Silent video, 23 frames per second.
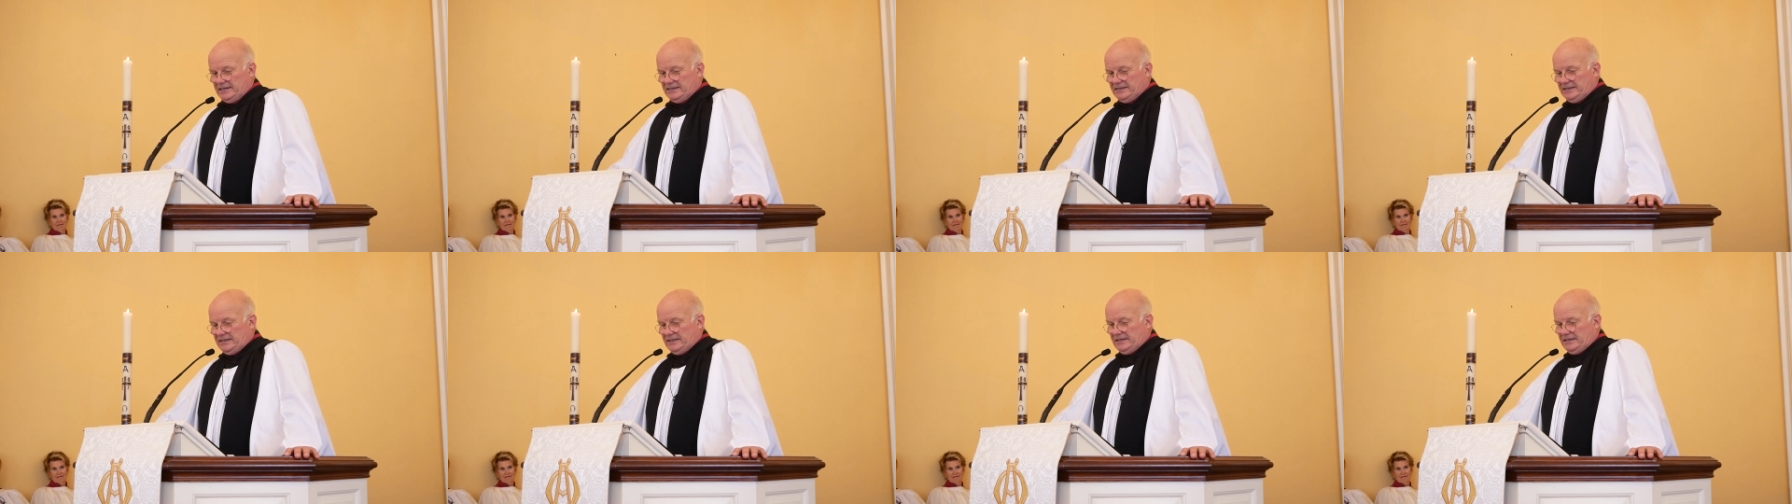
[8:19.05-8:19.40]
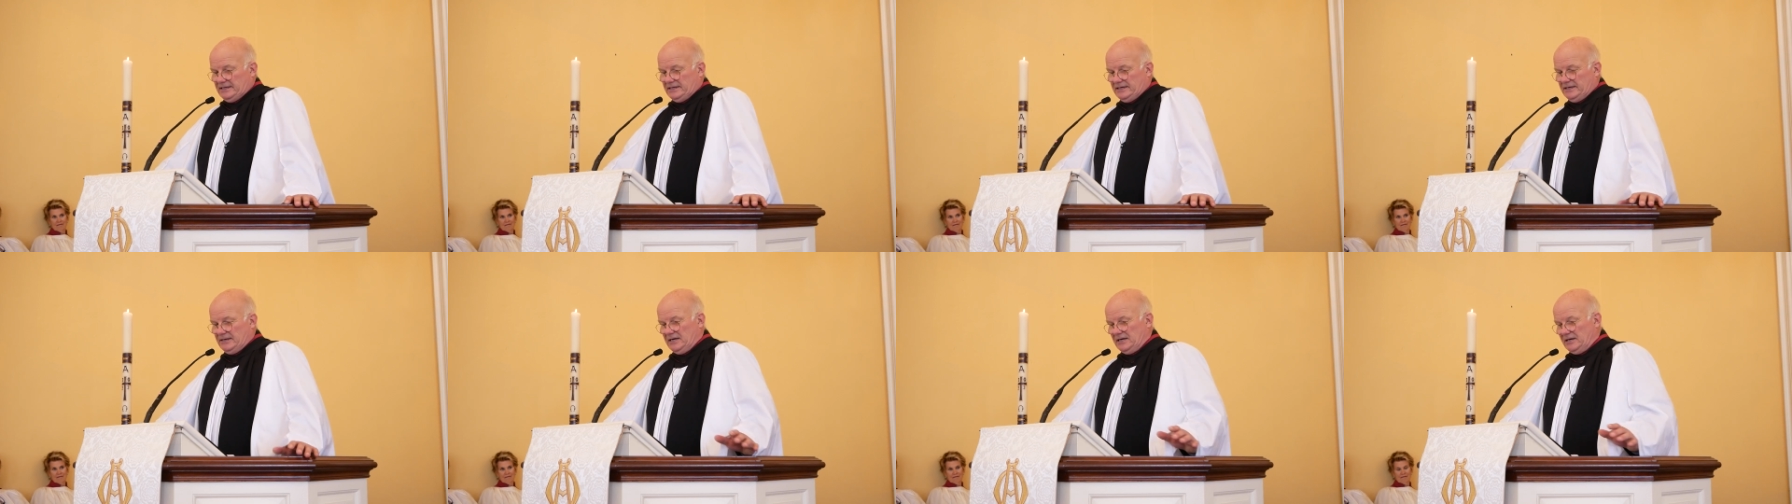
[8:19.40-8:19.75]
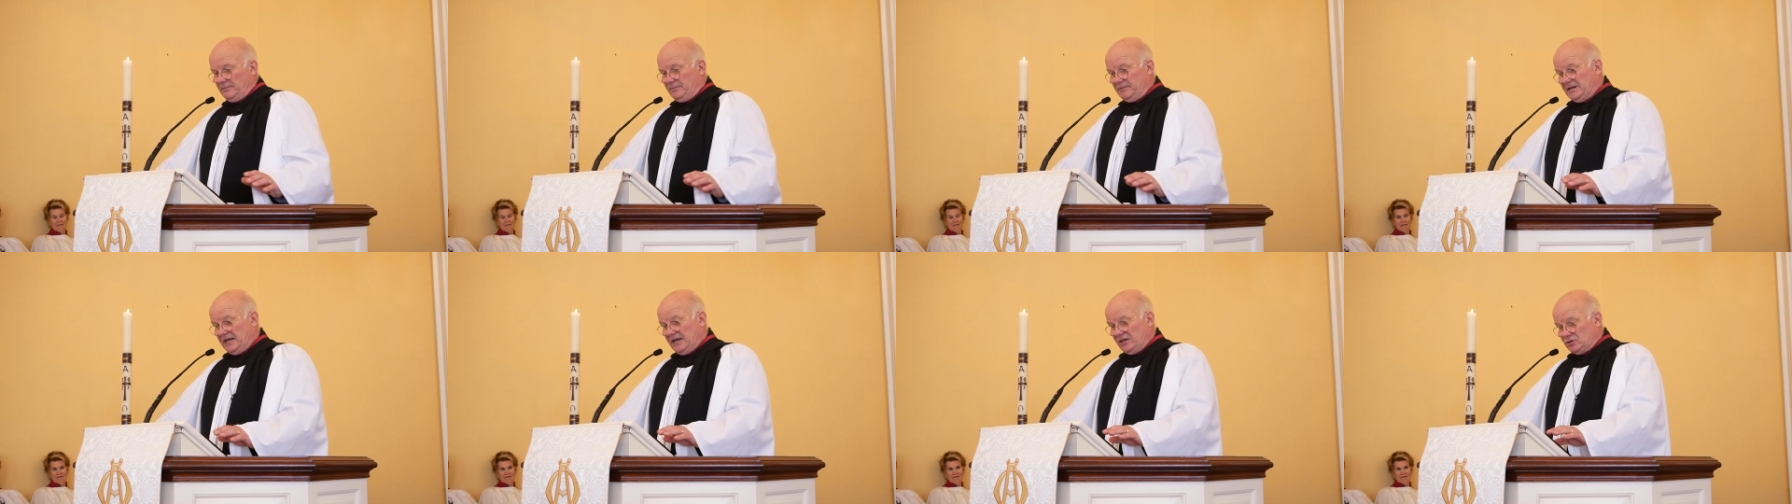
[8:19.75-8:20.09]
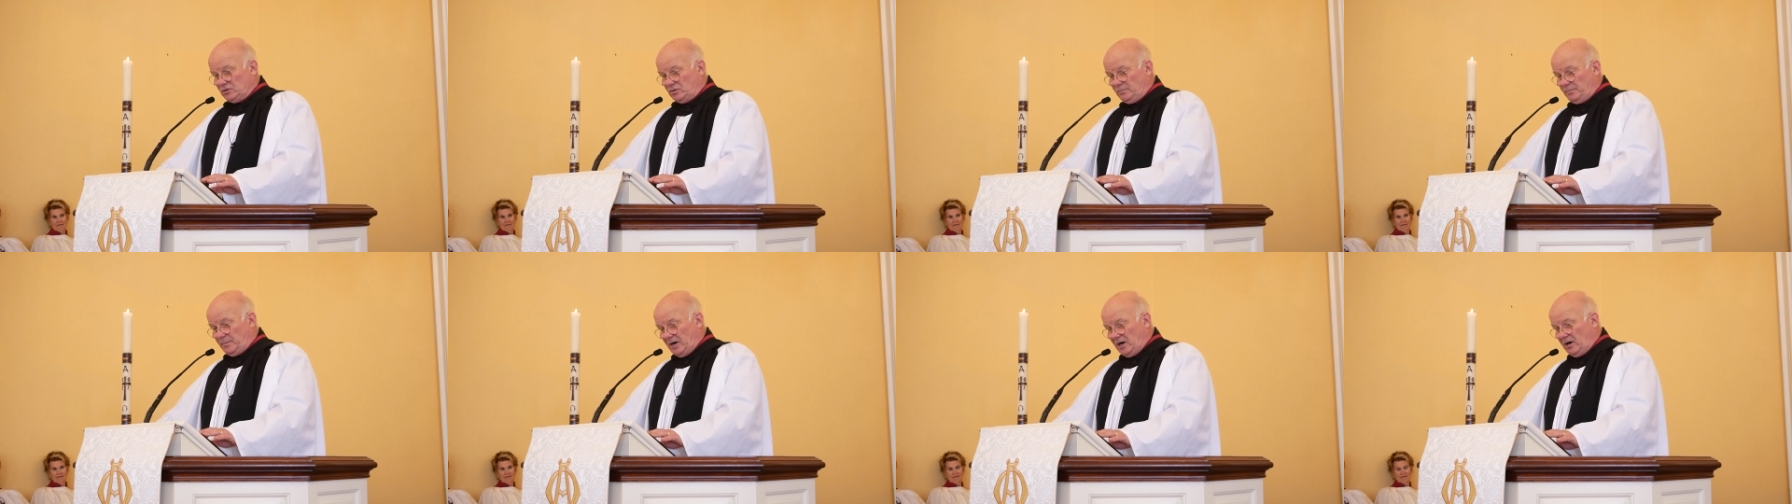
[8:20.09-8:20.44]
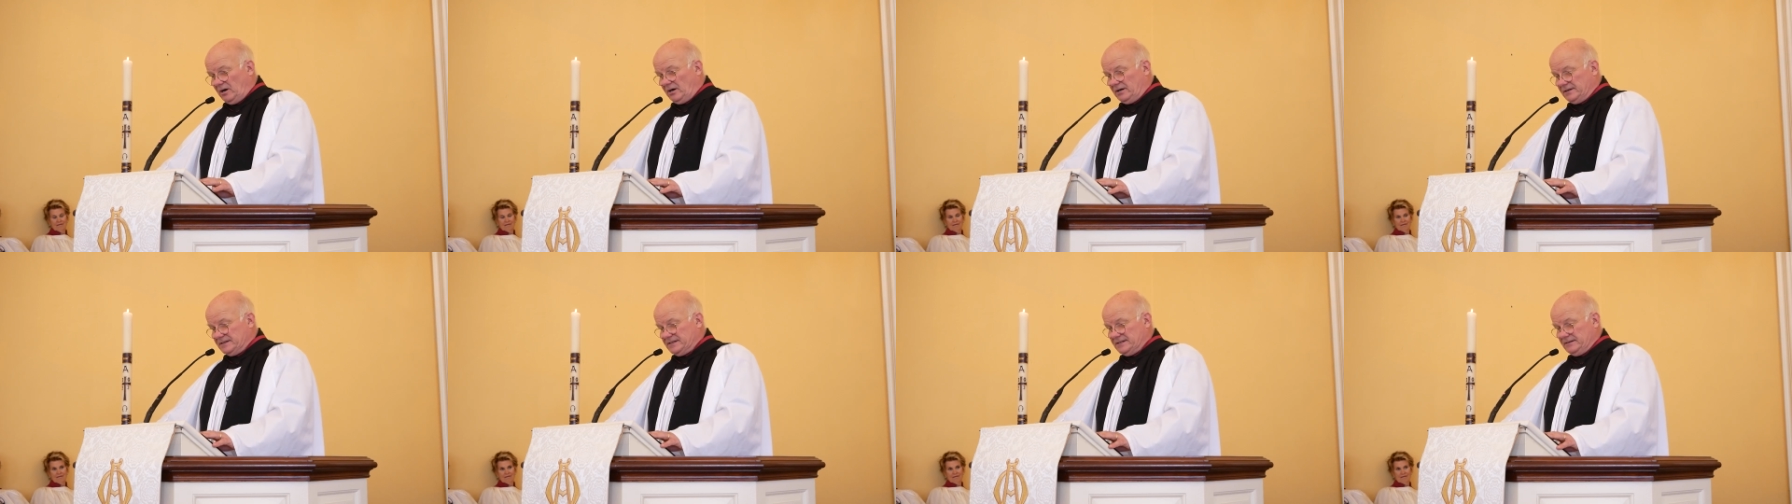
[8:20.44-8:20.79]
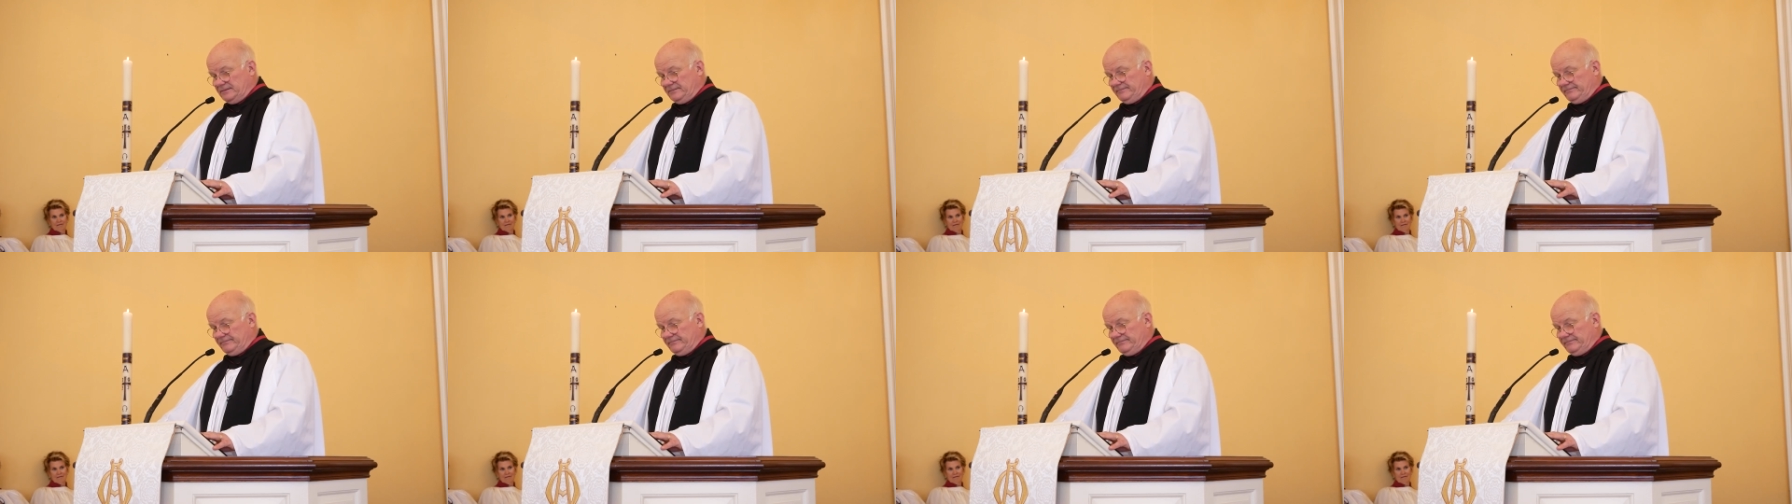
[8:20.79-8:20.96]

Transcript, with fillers: the uh, national parks.